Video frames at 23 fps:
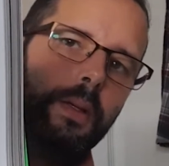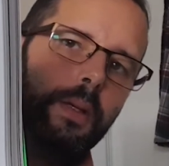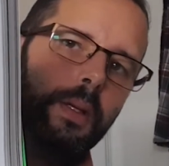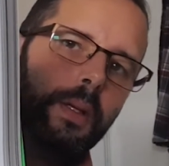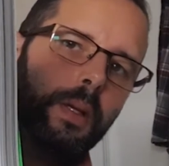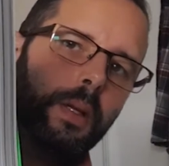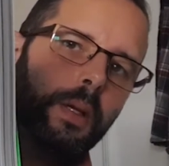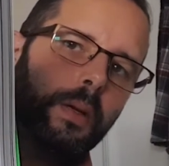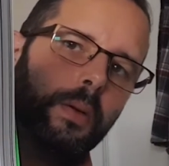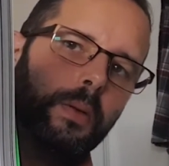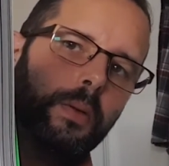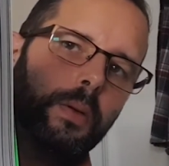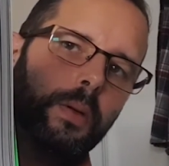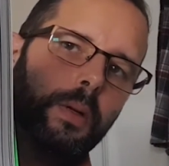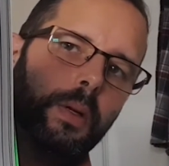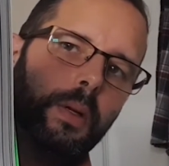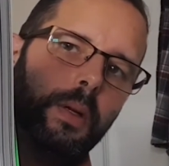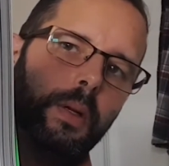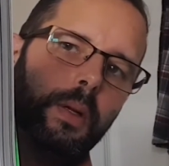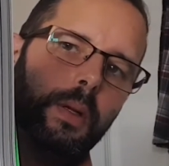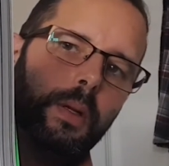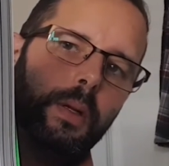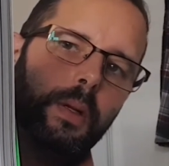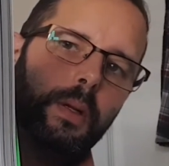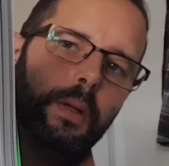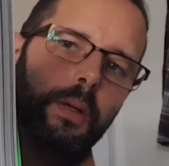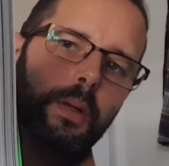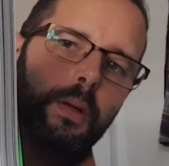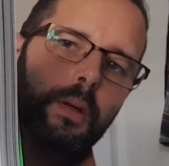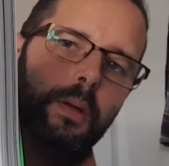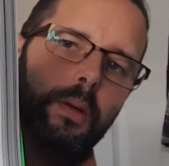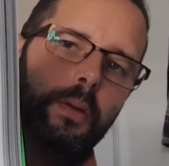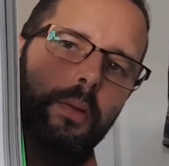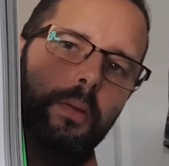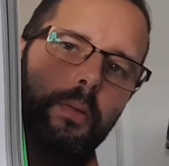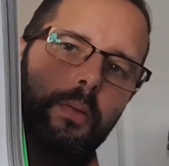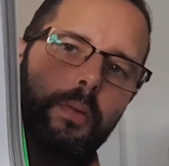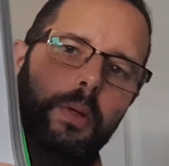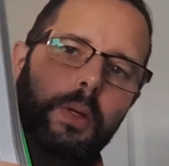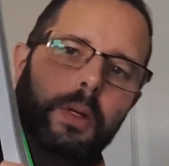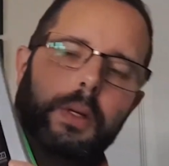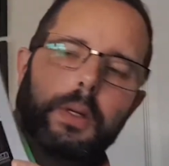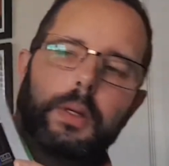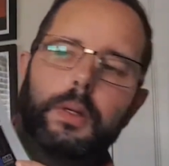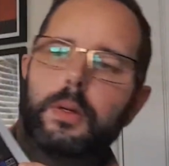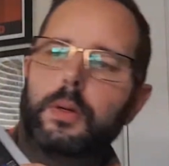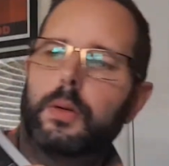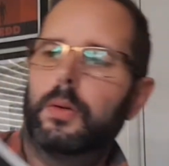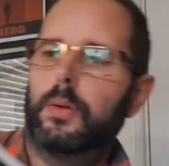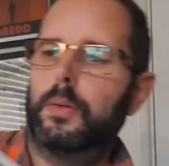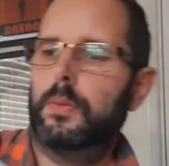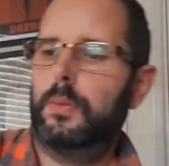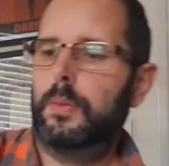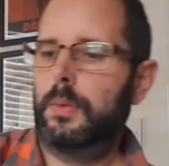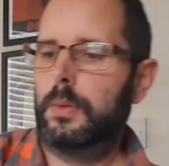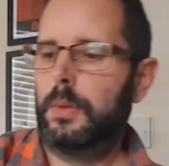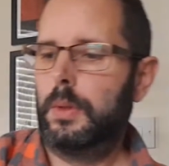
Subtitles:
really cool.